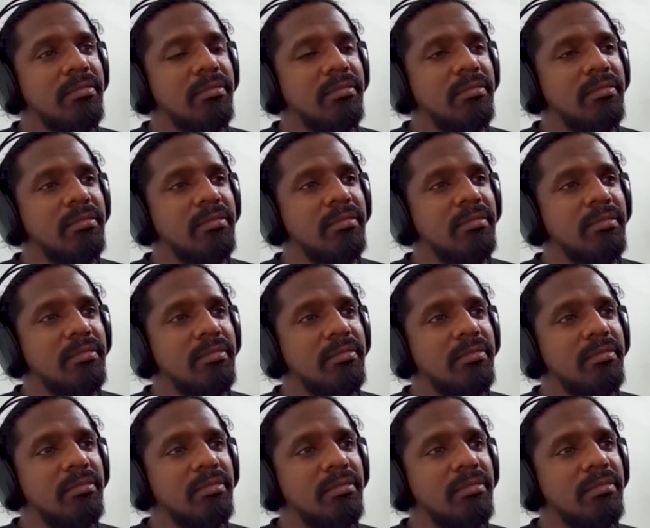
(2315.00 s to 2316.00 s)

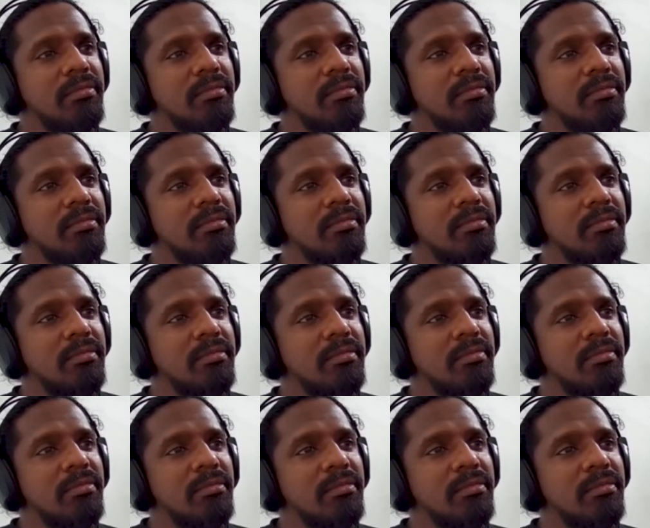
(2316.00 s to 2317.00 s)

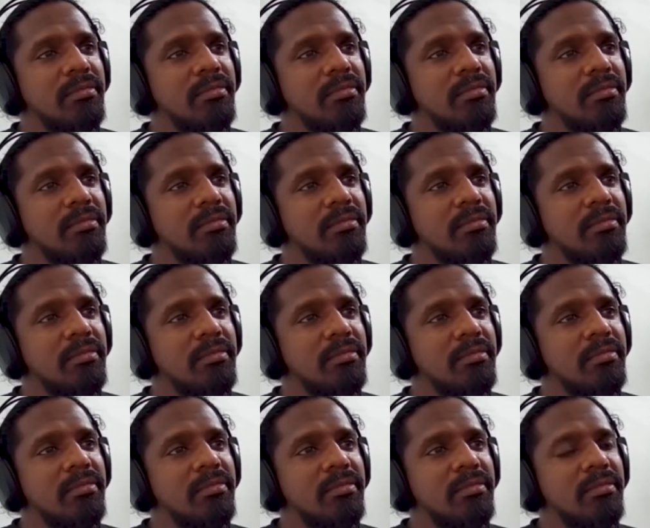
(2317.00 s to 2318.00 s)

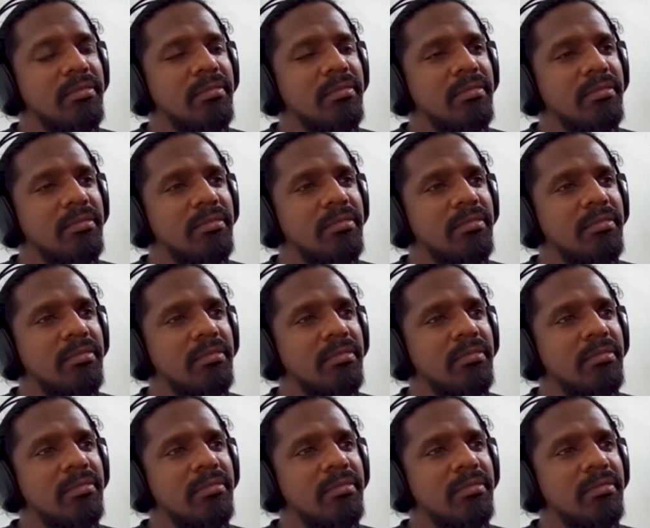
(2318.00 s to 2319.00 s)

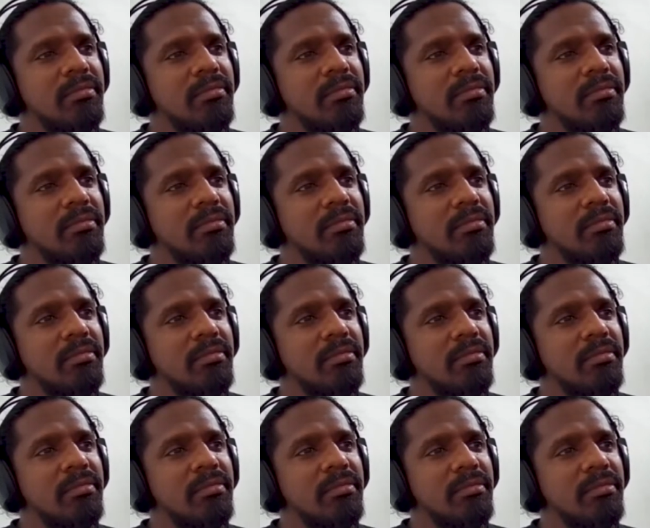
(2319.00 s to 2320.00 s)

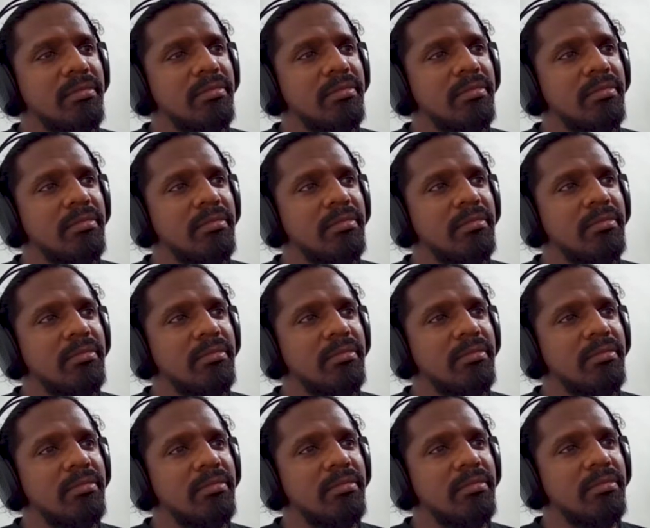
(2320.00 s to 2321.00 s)

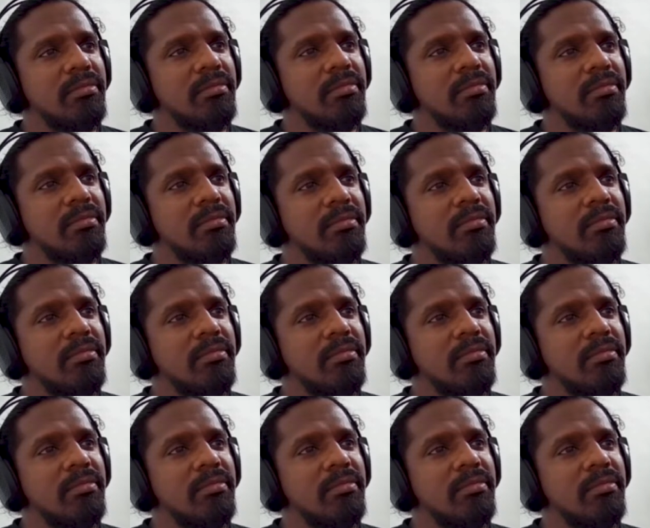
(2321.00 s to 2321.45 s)
The person shown says nothing.